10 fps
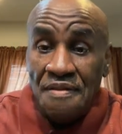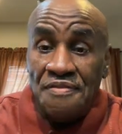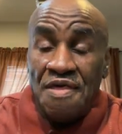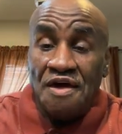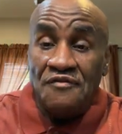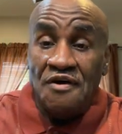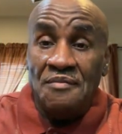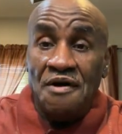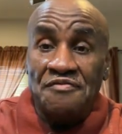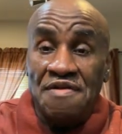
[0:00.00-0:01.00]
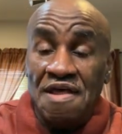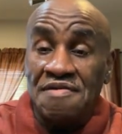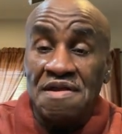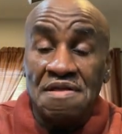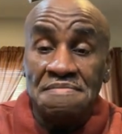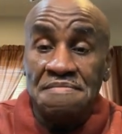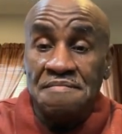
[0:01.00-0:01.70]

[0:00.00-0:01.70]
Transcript: Thank you very much for listening.